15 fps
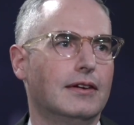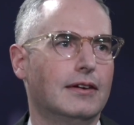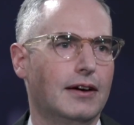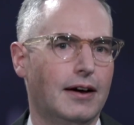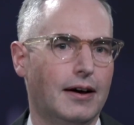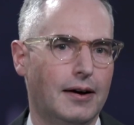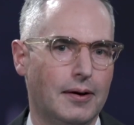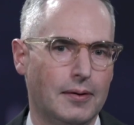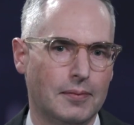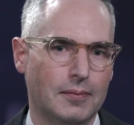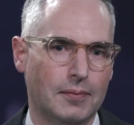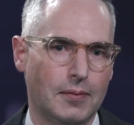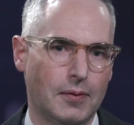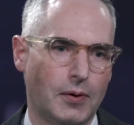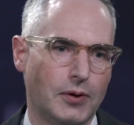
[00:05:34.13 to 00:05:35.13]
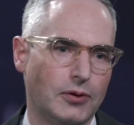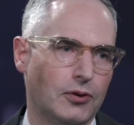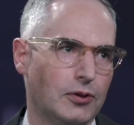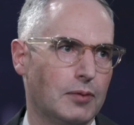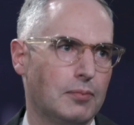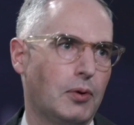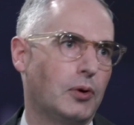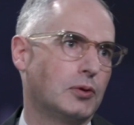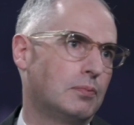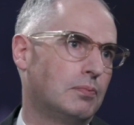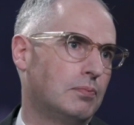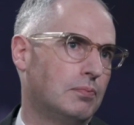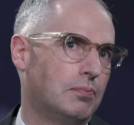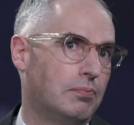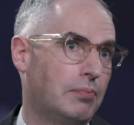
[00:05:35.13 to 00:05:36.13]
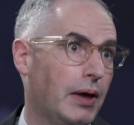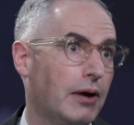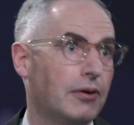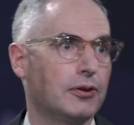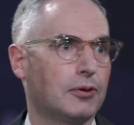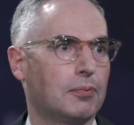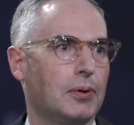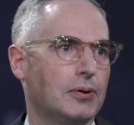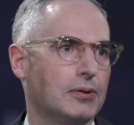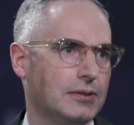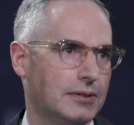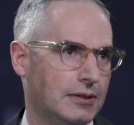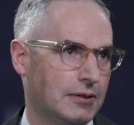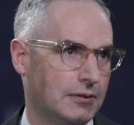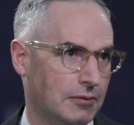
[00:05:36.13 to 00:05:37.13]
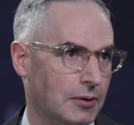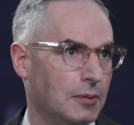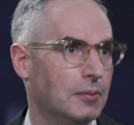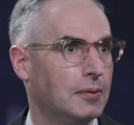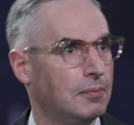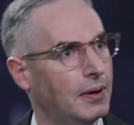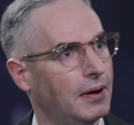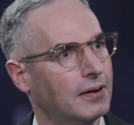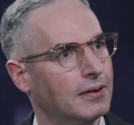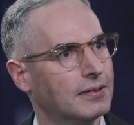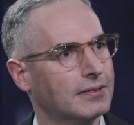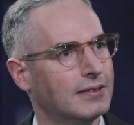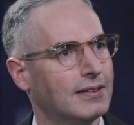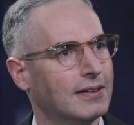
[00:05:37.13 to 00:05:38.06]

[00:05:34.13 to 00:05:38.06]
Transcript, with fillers: um, when you're the most bearish person in a room of bears?